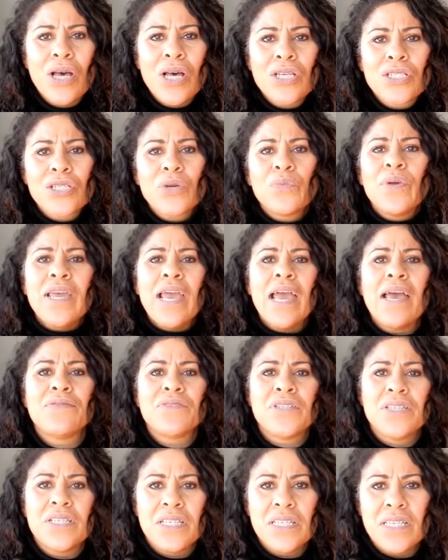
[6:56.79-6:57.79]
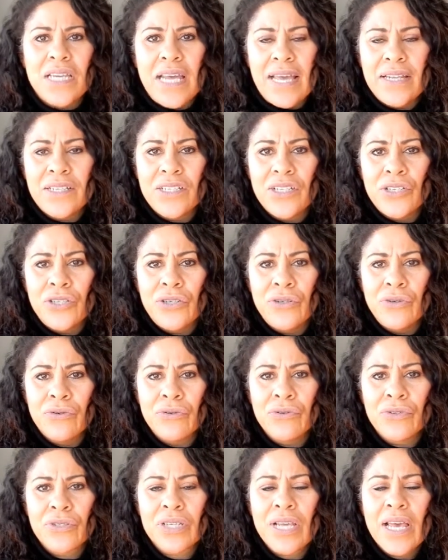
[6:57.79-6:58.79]
So we have certain
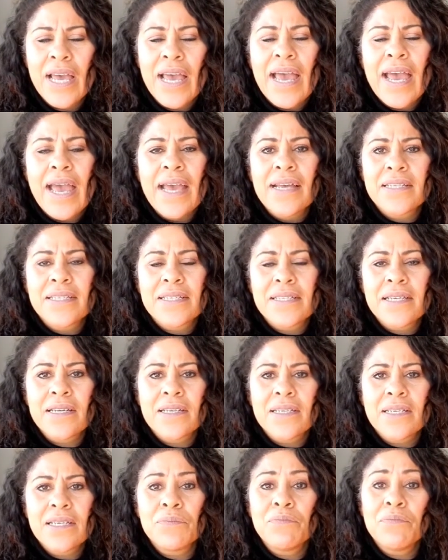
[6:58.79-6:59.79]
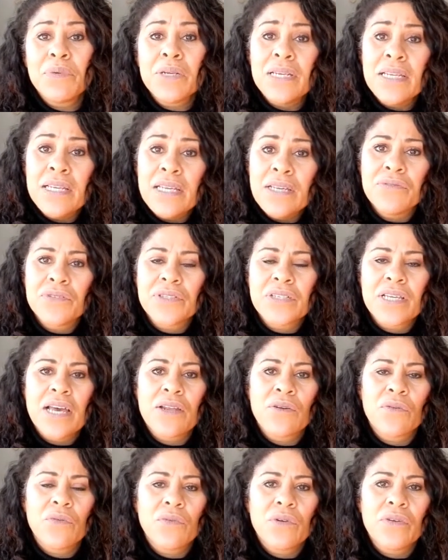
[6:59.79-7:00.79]
attitudes and certain beliefs
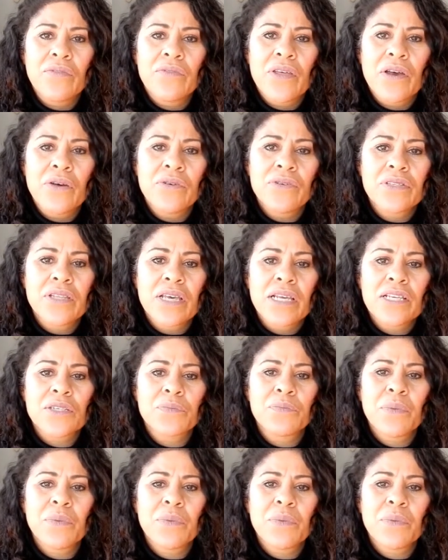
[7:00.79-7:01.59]
and all of those things.